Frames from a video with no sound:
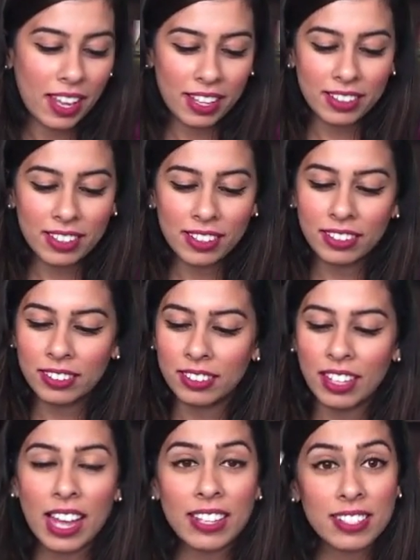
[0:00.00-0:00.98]
And then
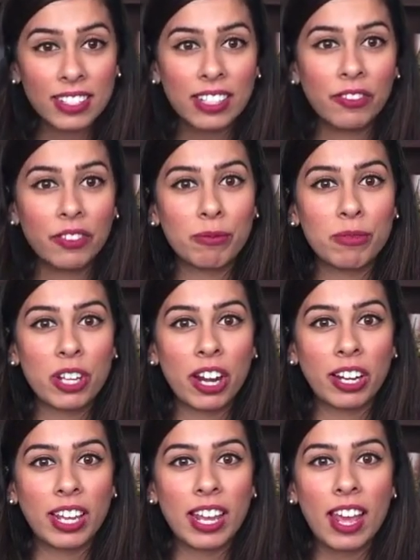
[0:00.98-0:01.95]
lastly, from
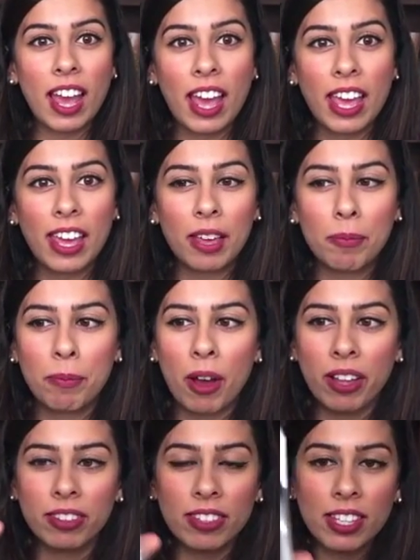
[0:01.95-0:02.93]
Target, I
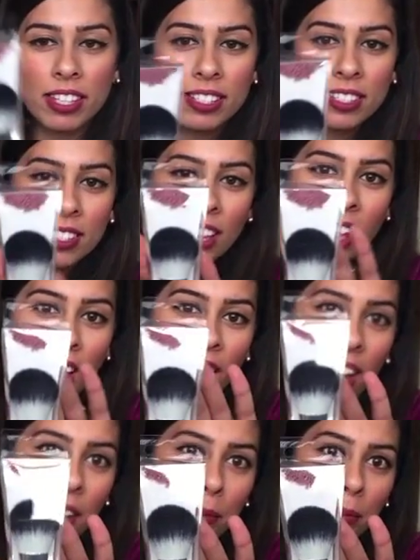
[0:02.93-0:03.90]
bought this
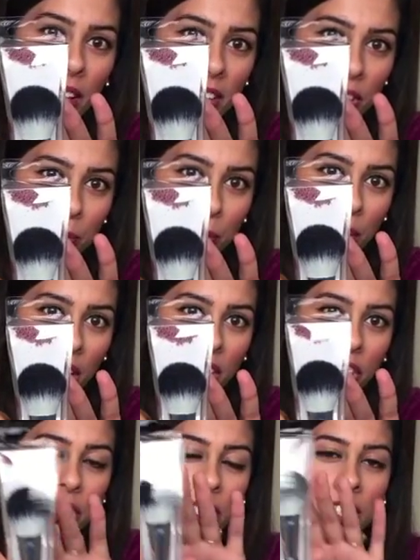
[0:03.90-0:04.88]
blush
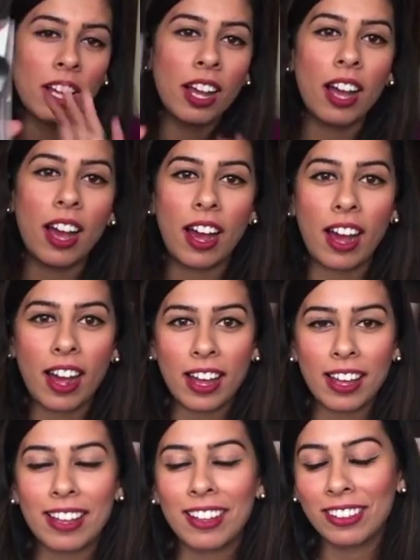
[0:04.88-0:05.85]
brush.
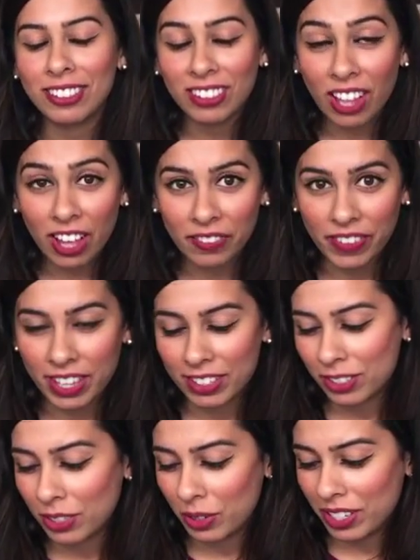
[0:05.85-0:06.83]
I love
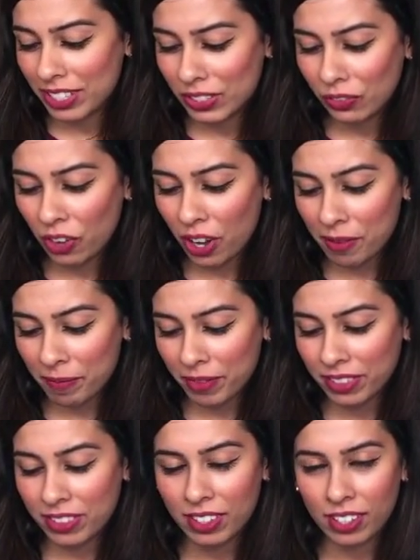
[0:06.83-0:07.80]
it. So it's
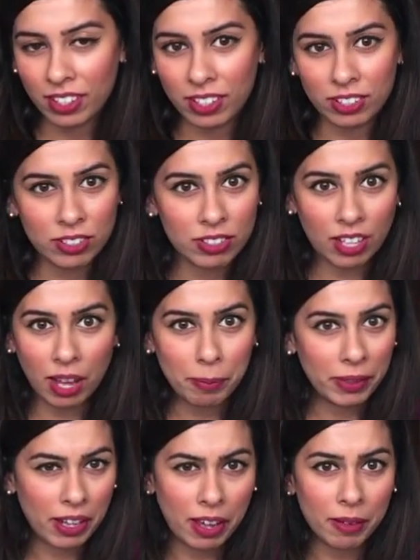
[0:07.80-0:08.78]
from the
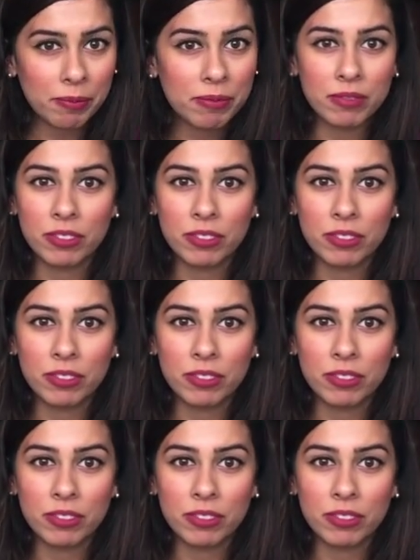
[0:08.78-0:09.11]
Up and Up